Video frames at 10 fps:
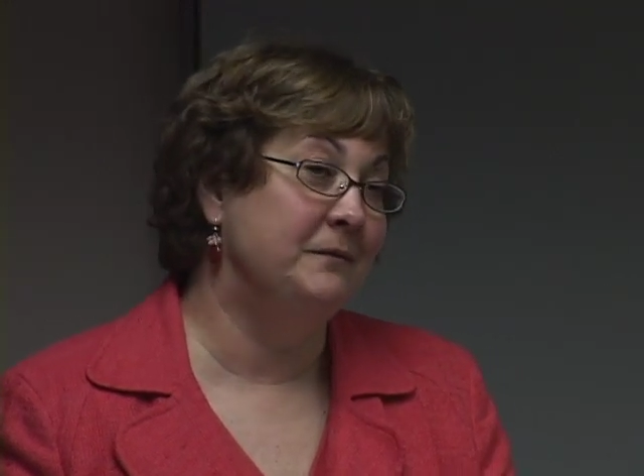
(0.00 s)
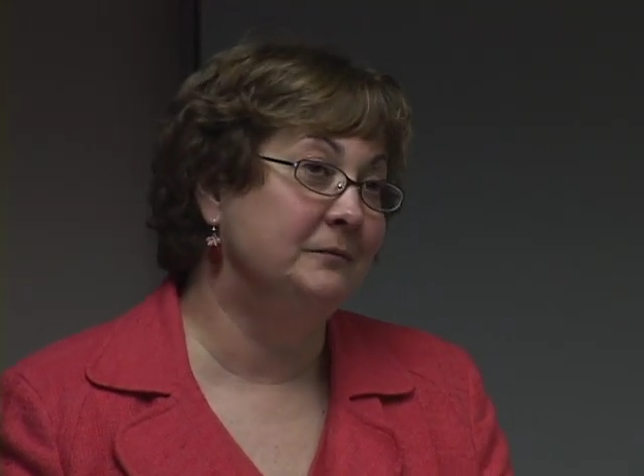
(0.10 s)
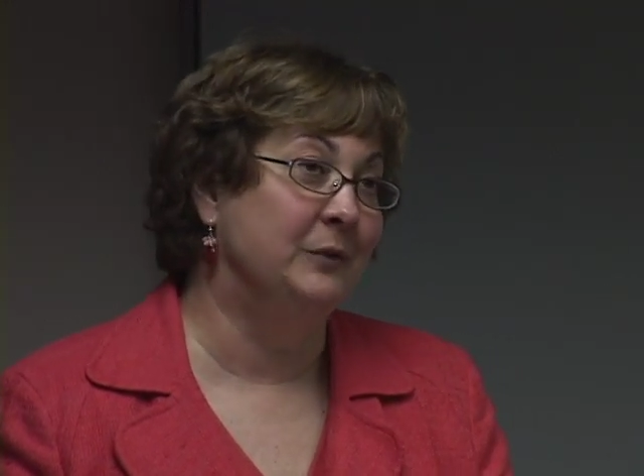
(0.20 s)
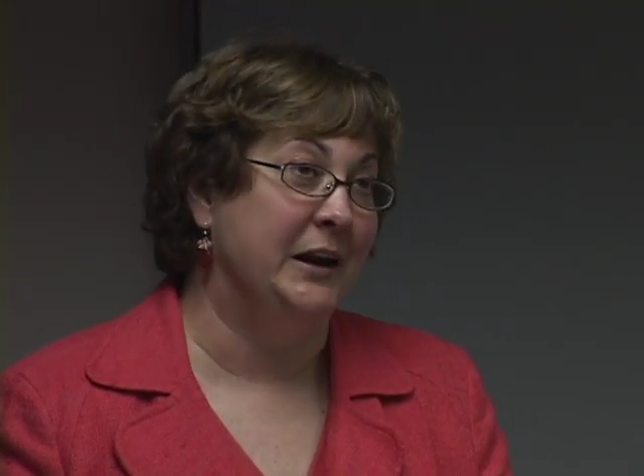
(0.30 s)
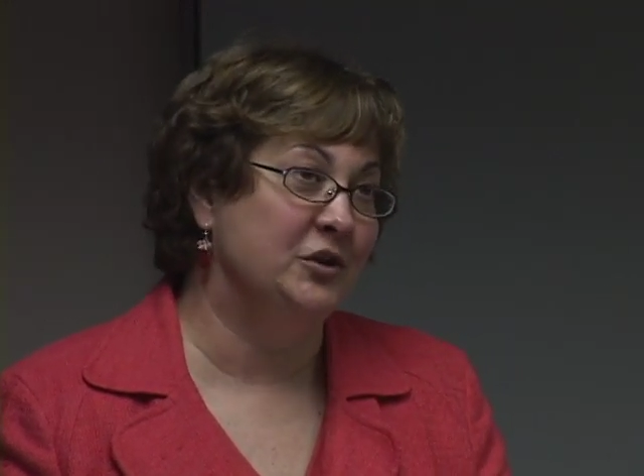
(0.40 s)

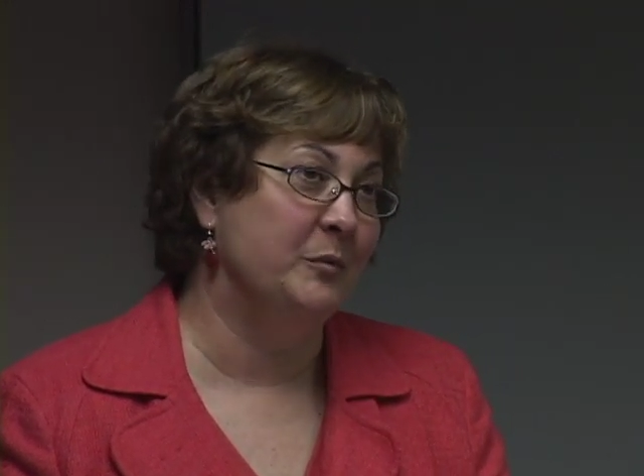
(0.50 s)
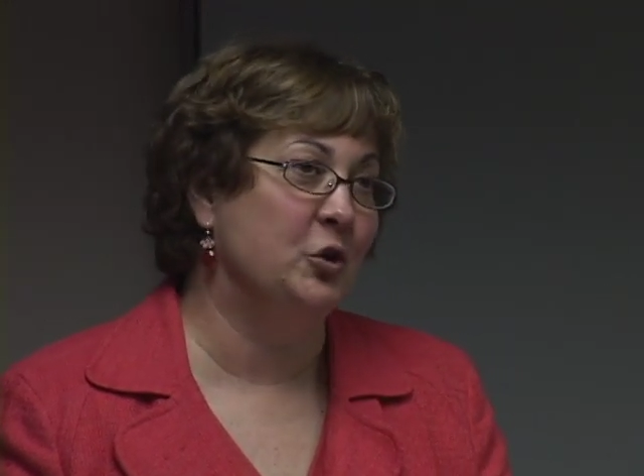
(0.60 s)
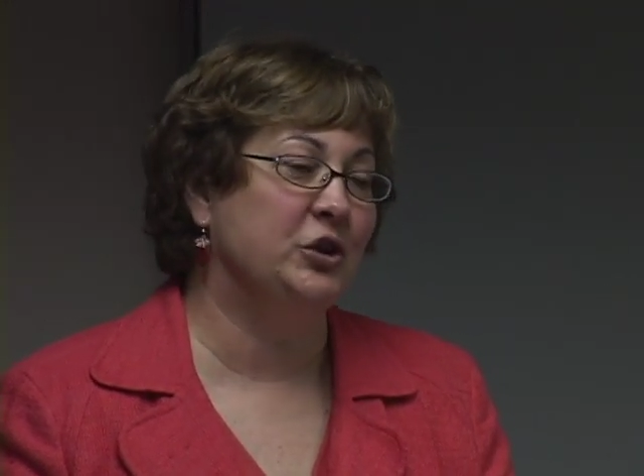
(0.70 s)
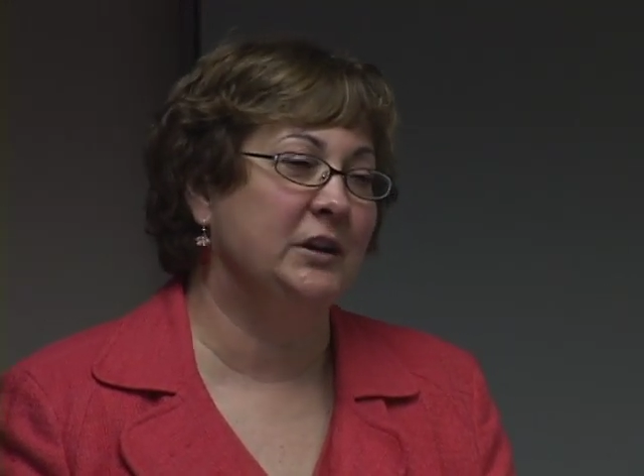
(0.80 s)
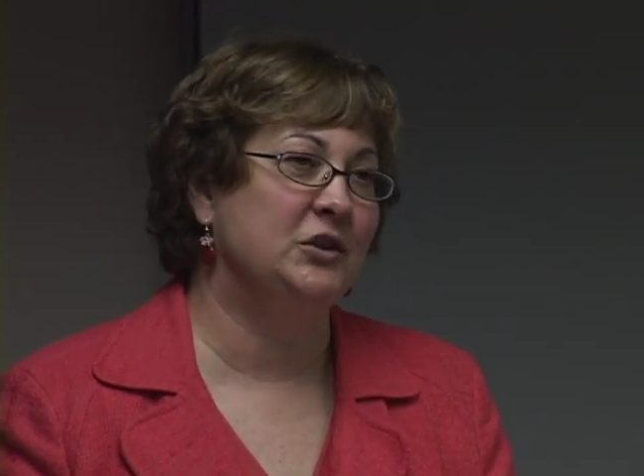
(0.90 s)
range of
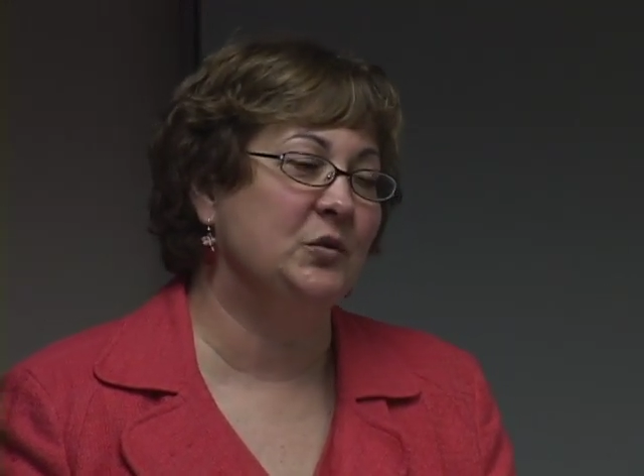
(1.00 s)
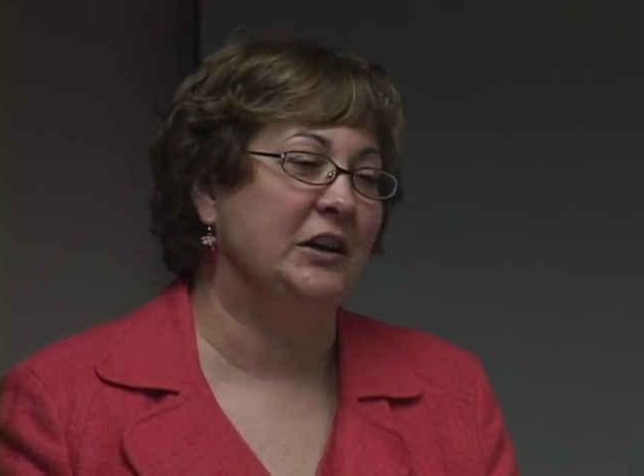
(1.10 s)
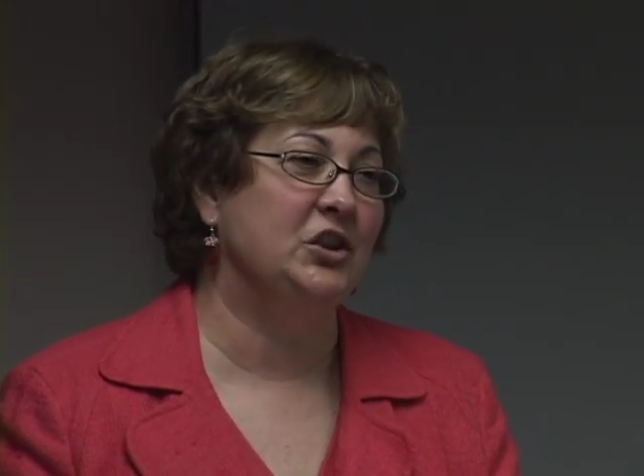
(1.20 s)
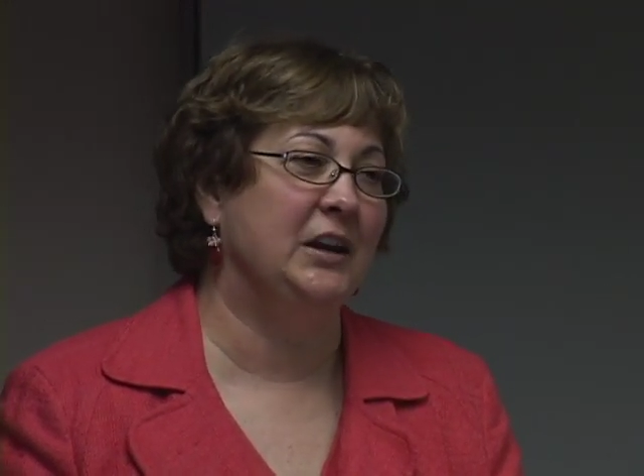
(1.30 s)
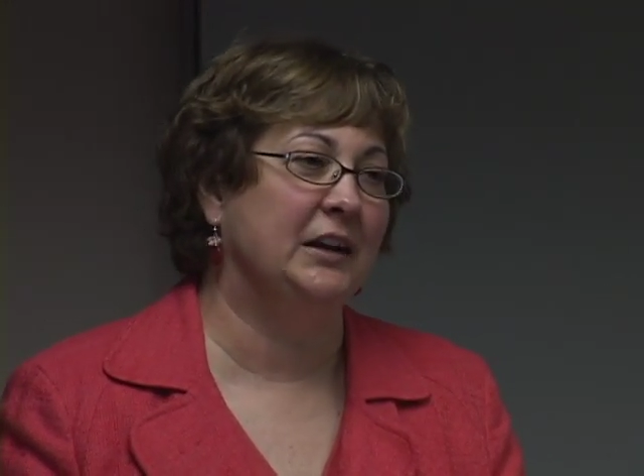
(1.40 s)
motion and
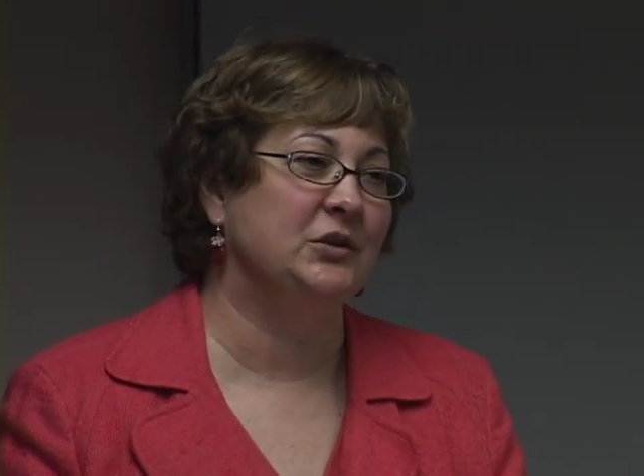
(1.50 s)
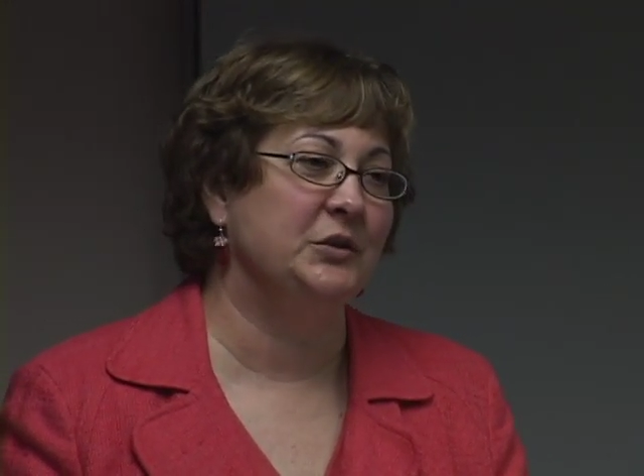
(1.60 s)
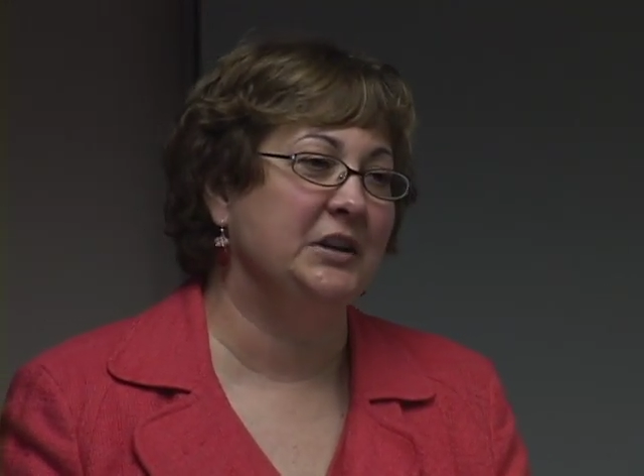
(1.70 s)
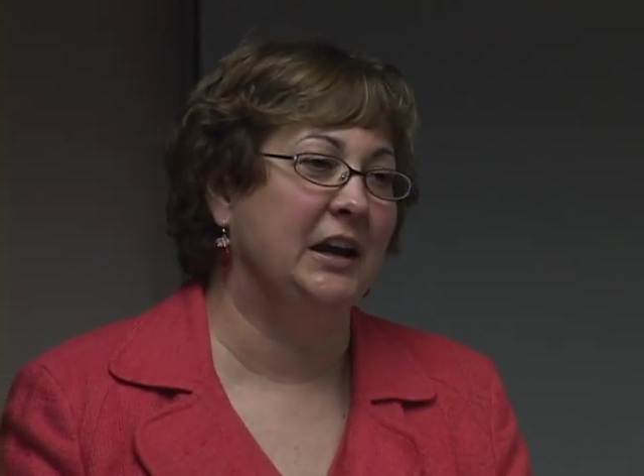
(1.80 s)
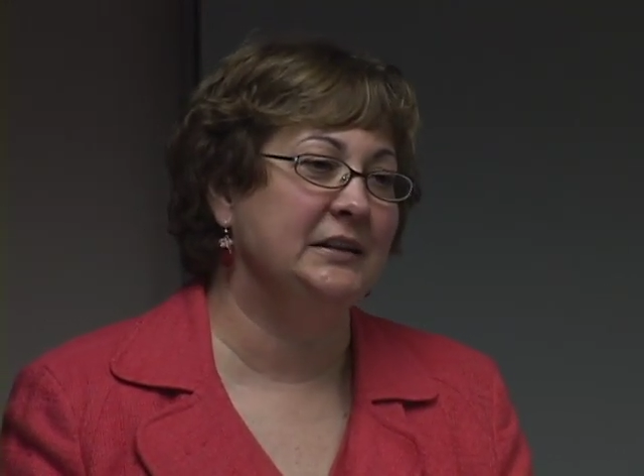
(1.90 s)
stretching
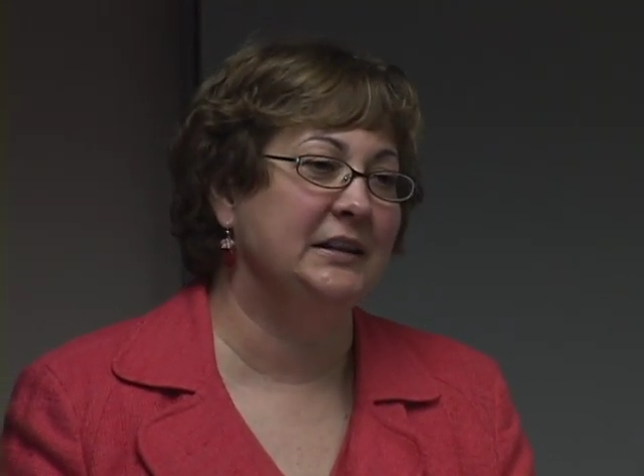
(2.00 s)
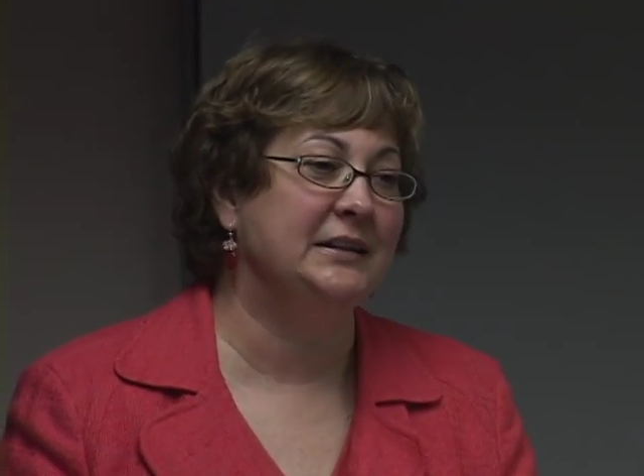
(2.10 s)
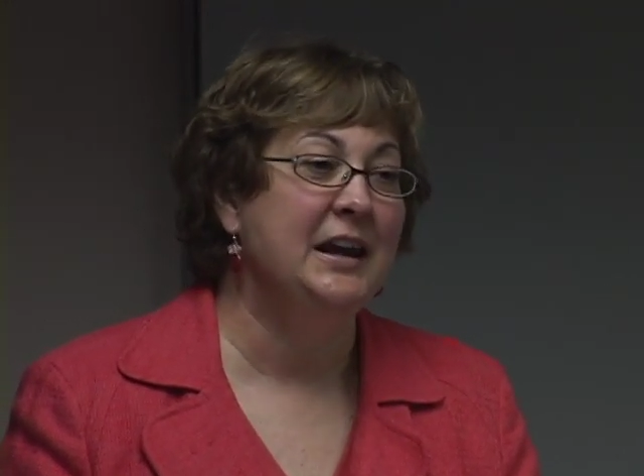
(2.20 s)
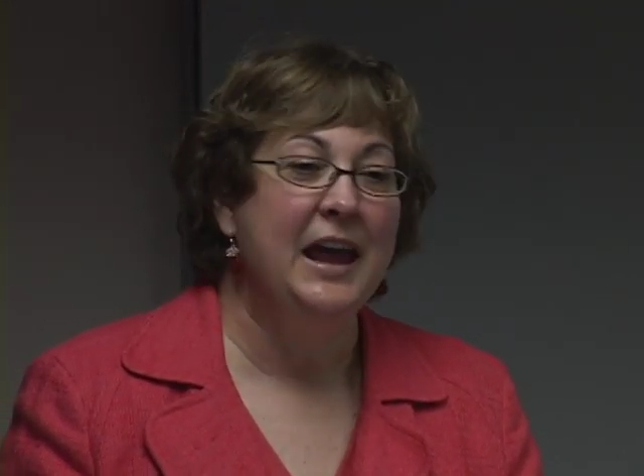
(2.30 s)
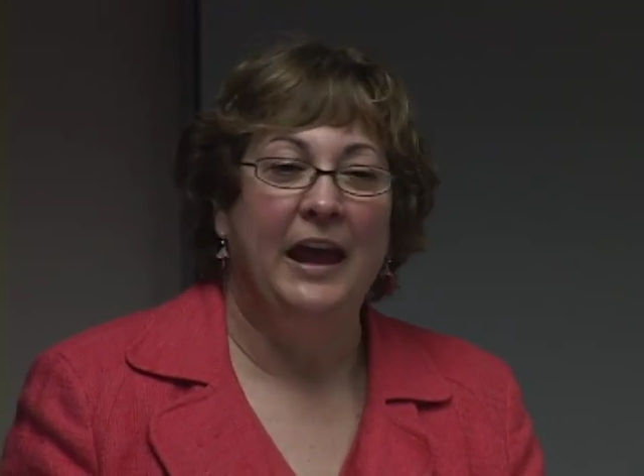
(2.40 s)
exercises,
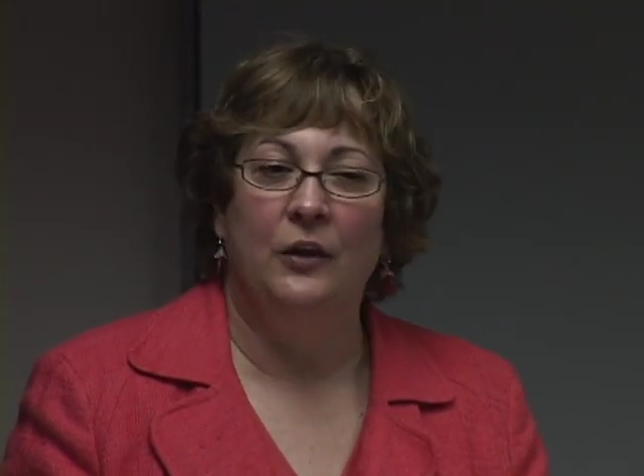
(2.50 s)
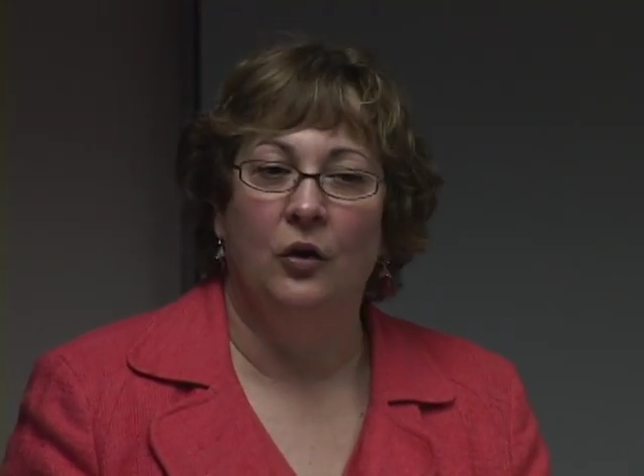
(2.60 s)
and